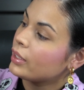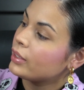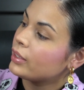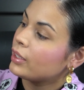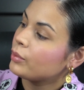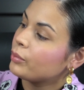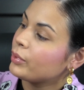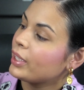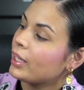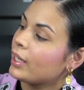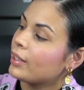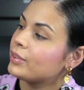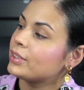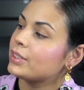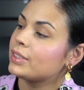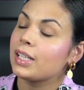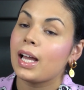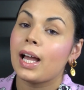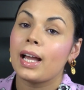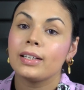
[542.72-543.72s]
And then we have
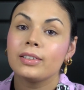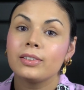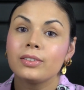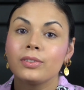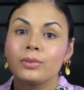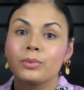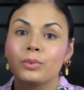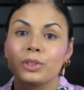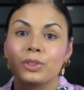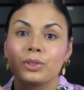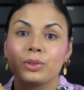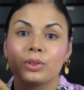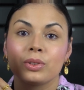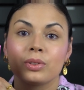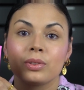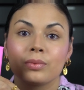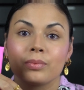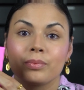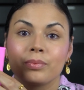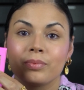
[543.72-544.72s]
Satin, which
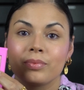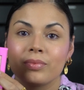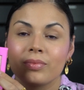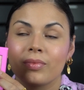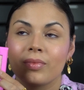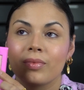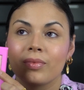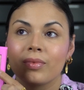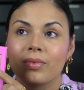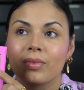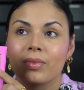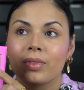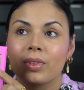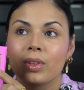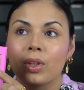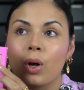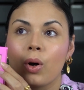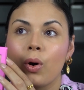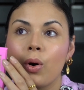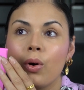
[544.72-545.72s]
is
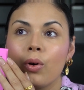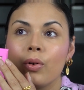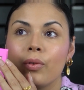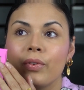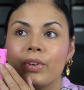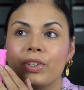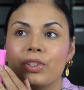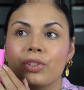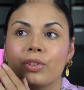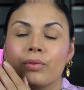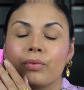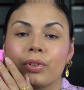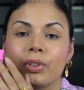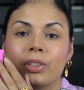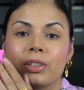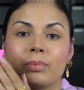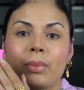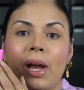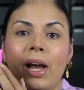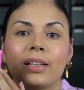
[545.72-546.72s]
the whole vision for
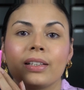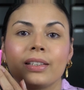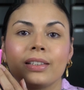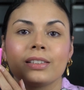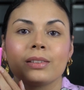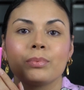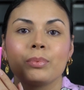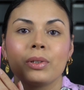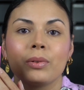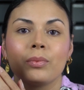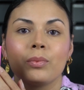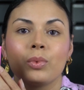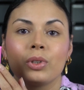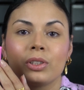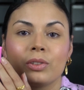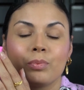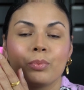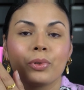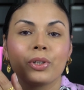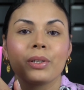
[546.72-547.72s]
this palette
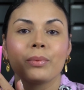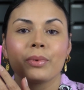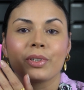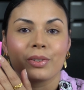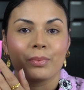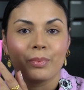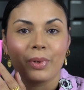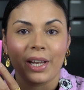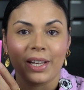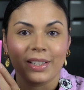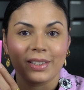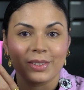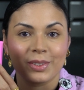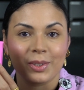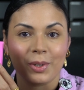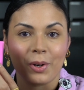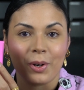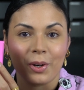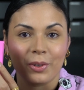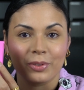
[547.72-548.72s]
was pretty much based
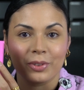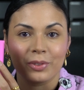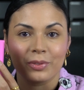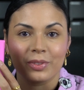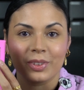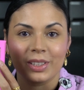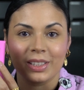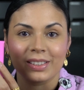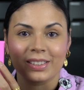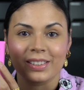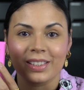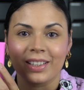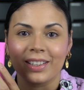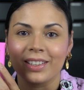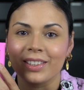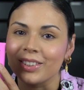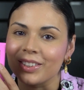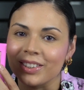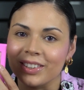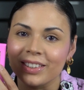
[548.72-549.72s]
off of this
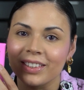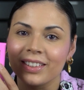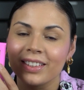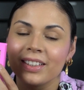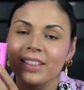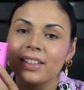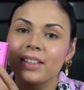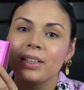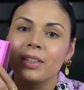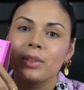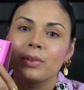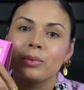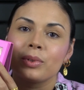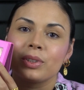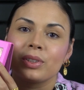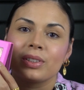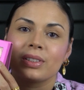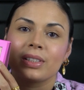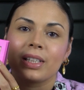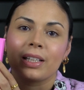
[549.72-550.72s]
color,
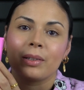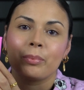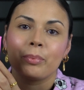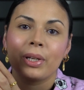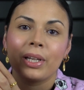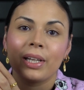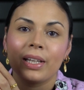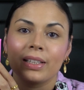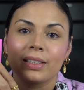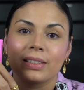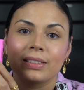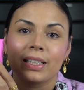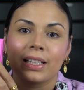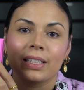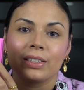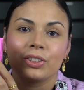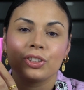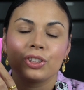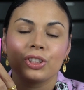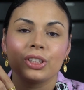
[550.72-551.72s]
which is like a pink
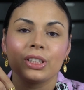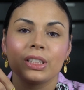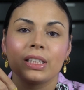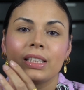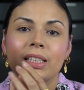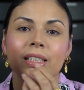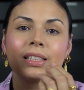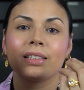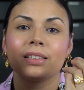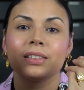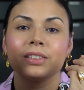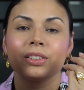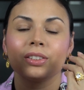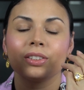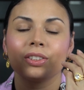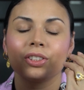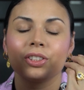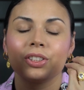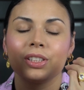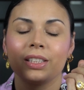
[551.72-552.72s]
satin
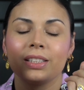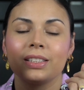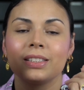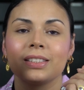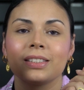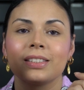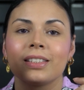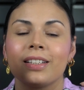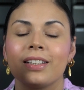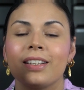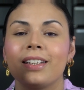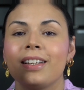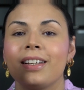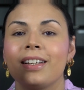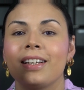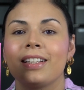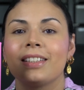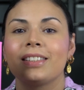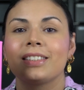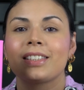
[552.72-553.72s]
sheets.
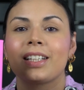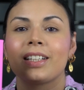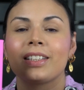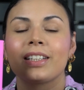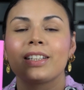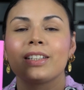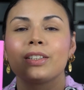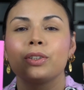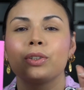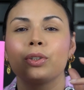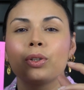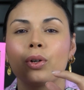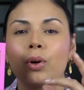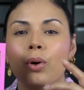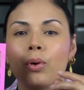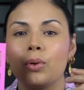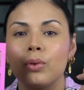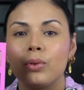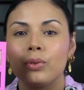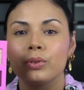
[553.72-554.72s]
It's got like a
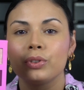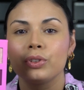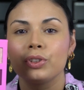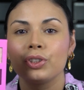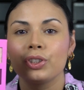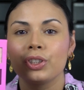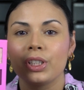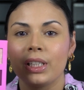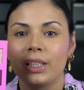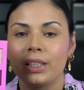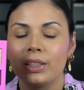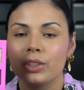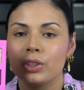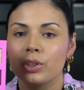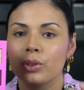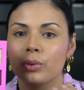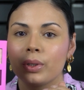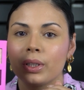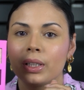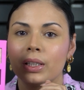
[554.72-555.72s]
gold sheen
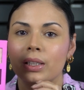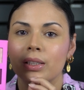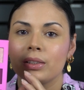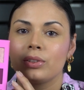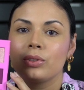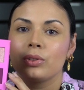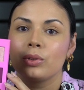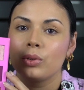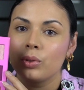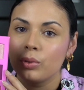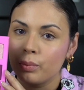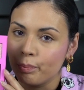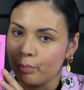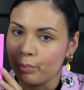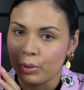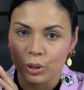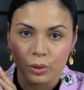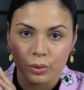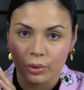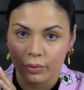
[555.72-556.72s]
to it. It's
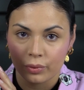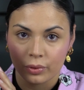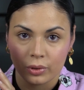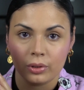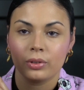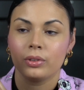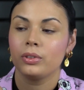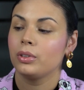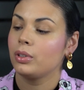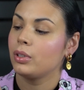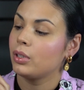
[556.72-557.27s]
beautiful.